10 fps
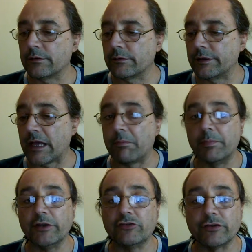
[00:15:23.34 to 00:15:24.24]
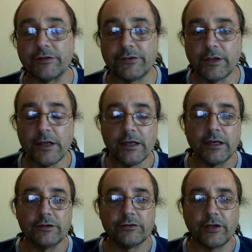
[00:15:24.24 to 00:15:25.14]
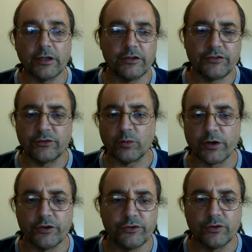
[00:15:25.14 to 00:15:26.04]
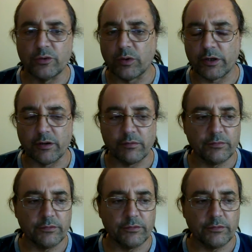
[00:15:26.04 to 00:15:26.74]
ambitious intelligence, want to